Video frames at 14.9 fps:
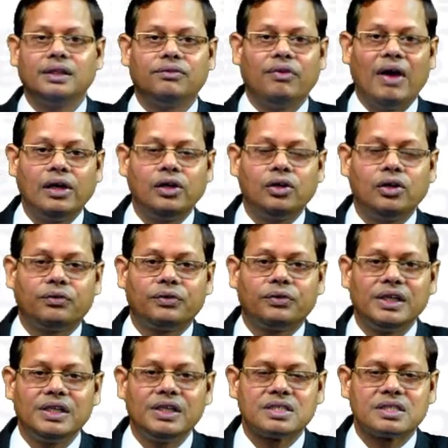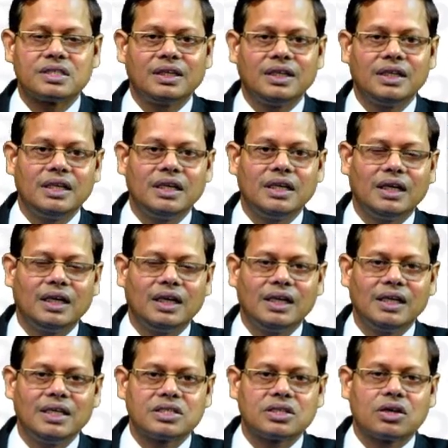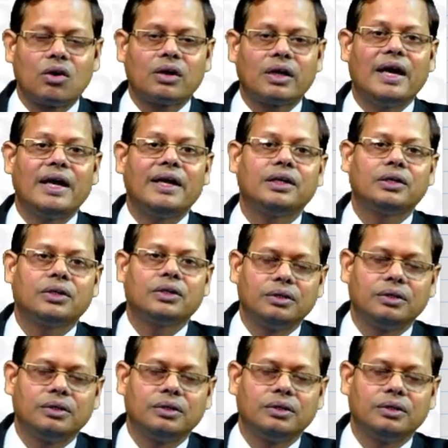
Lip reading: value of these is not added